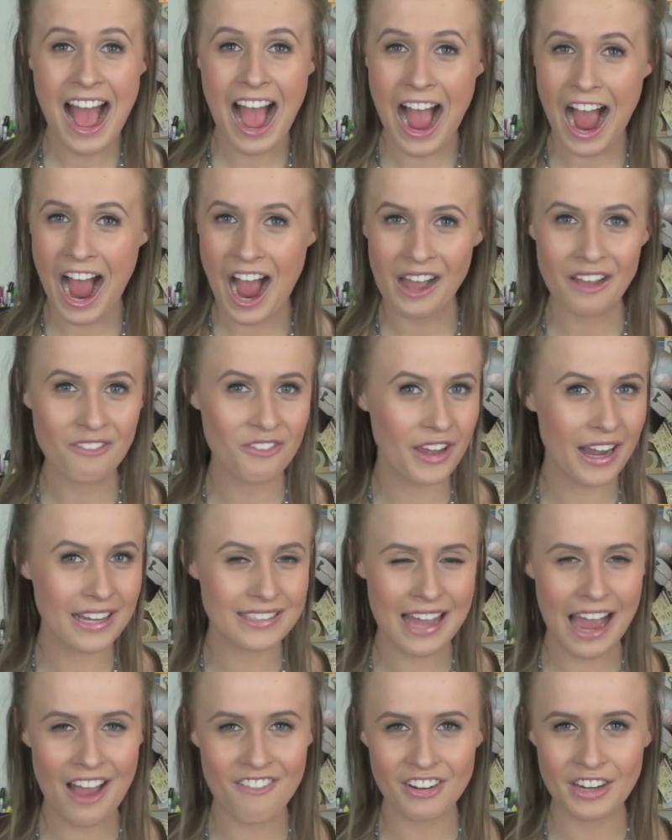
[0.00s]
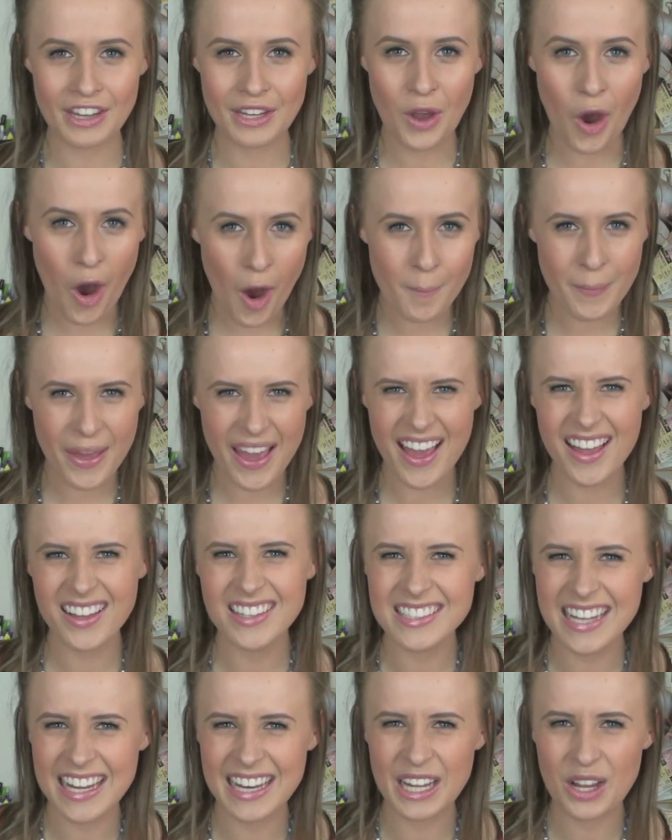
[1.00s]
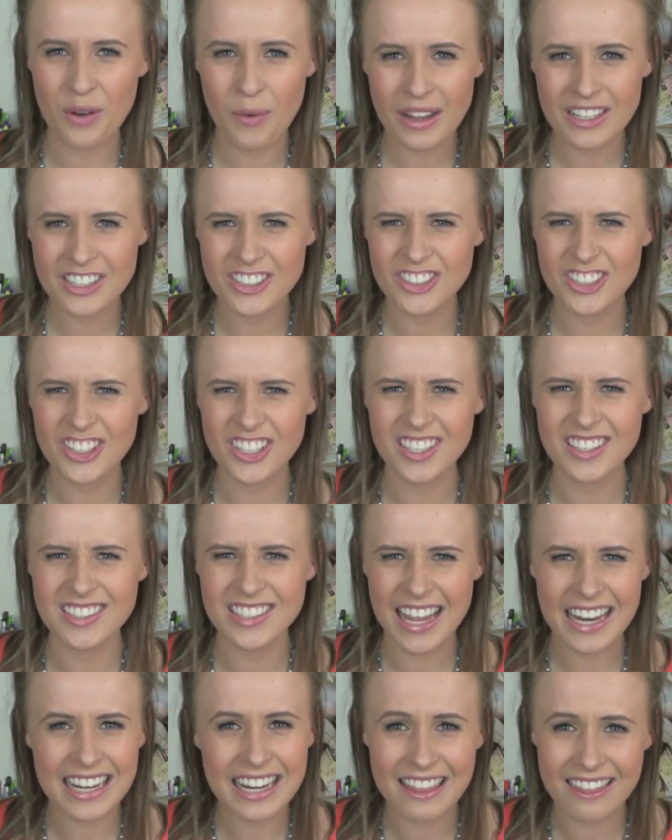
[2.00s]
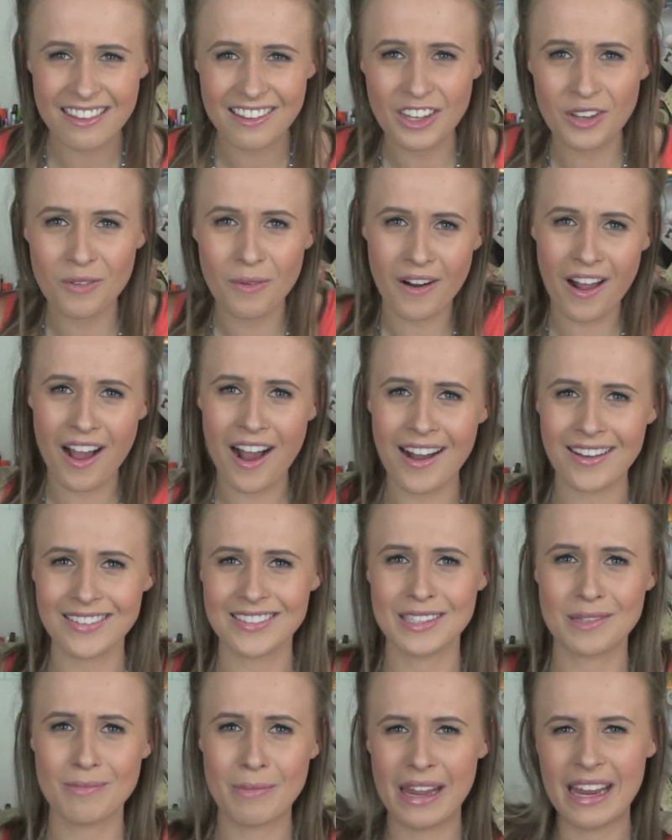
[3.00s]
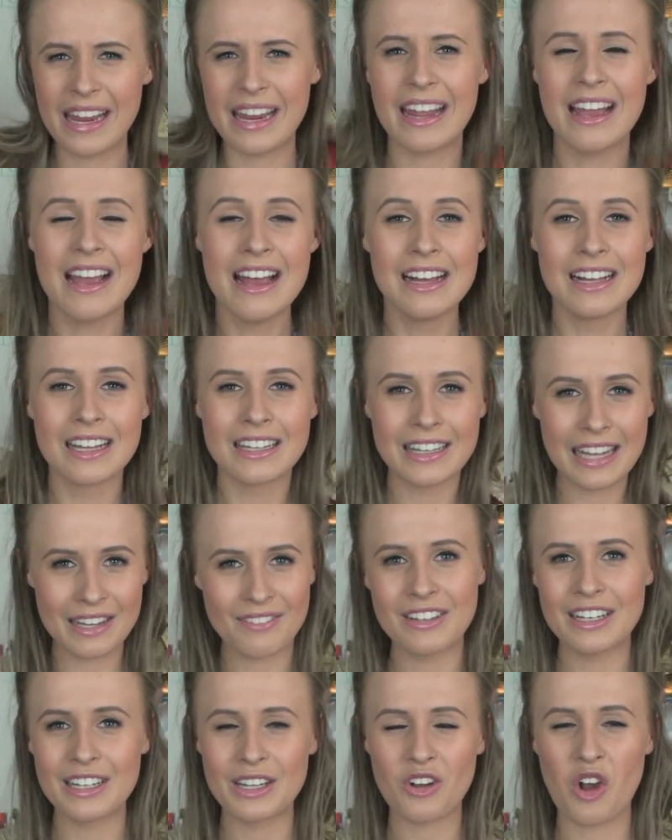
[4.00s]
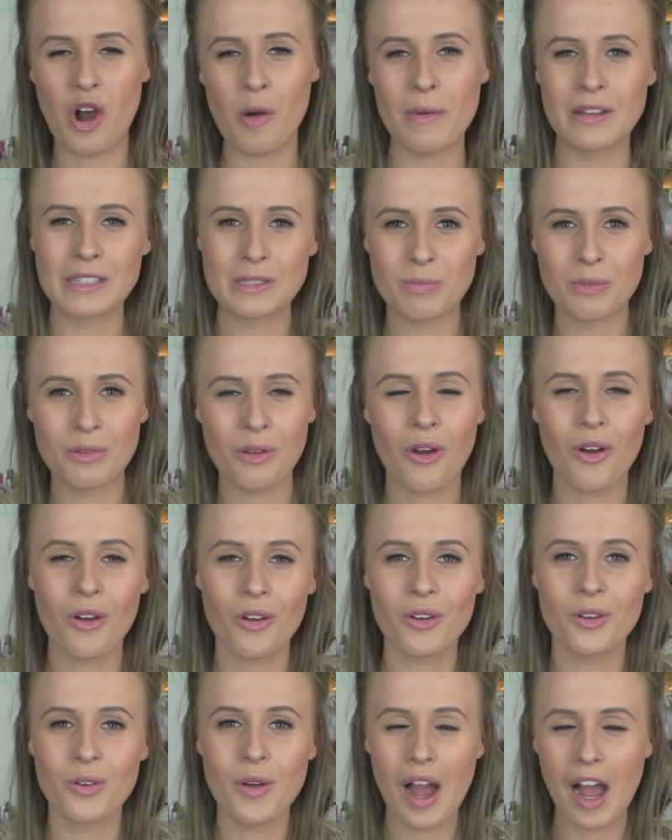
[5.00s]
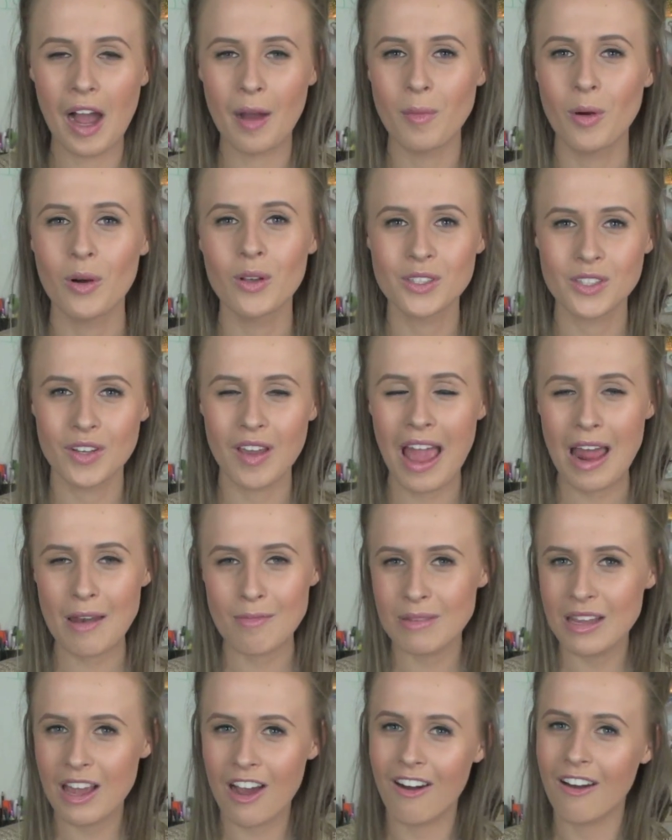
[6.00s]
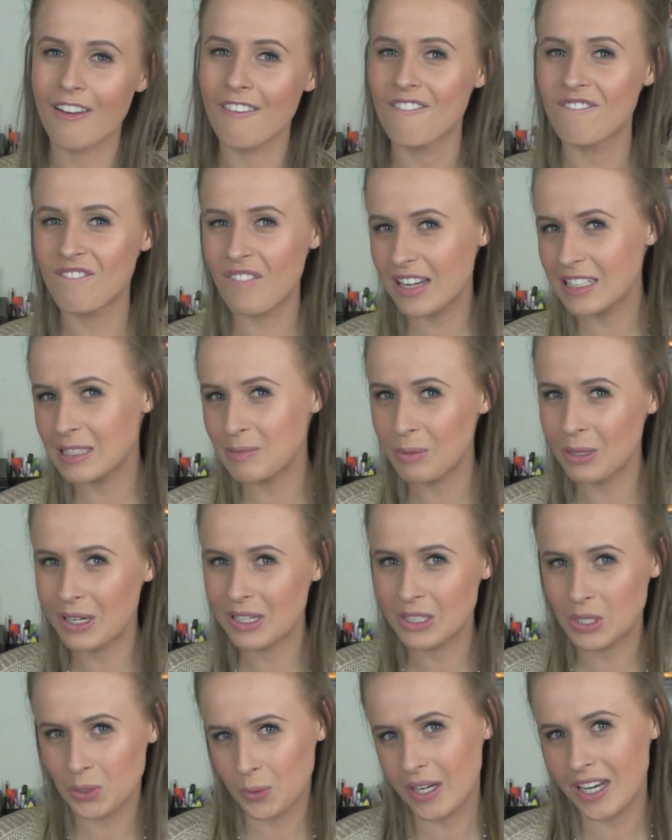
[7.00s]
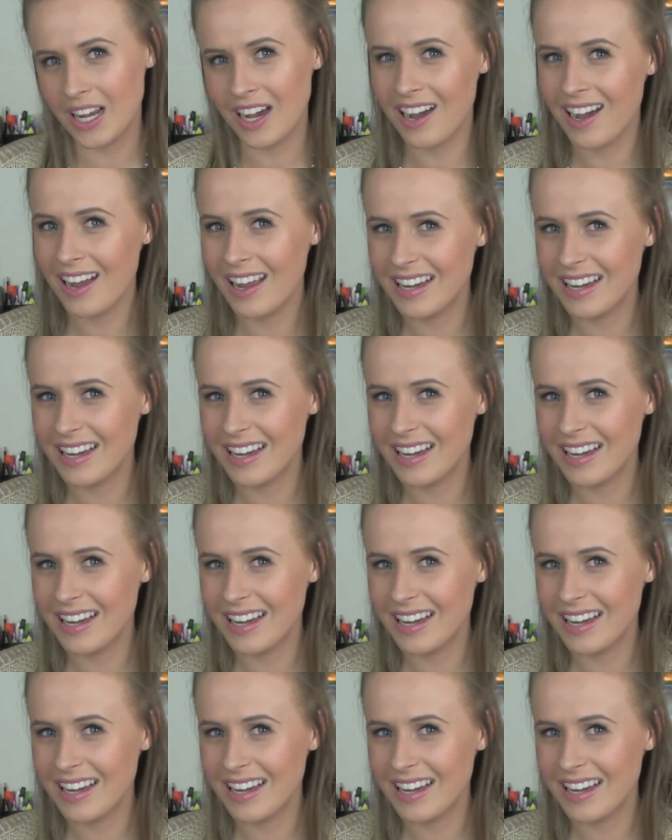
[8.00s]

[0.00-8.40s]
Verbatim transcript: Uh, if you guys have any comments, any questions, anything you want to ask me, leave it in the comments below. Um, also add me on Facebook, Twitter,